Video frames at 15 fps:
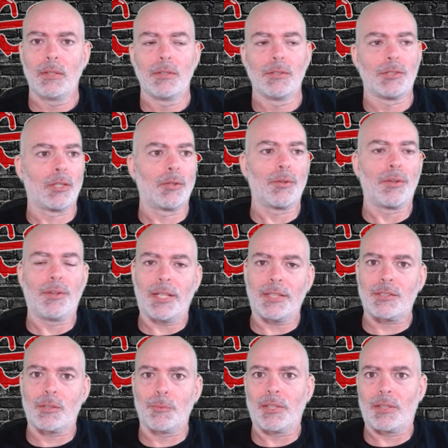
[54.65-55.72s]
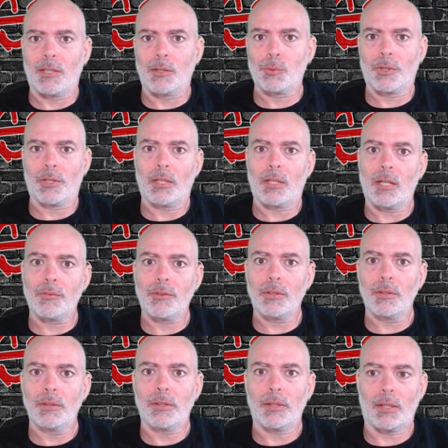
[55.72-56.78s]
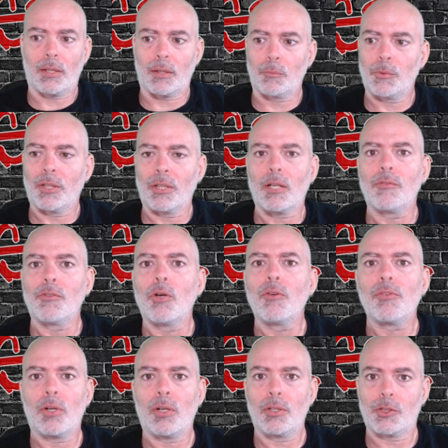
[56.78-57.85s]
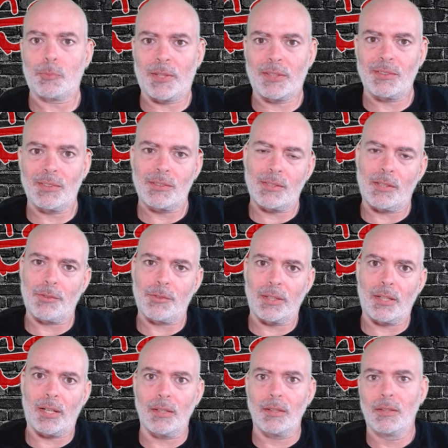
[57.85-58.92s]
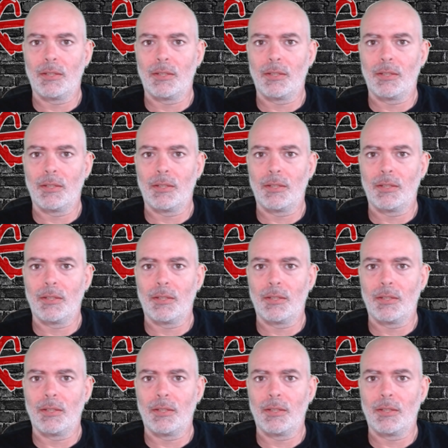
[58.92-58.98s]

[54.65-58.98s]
So that's some of the things we're going to cover, and we're going to cover overall expenses, stuff like that.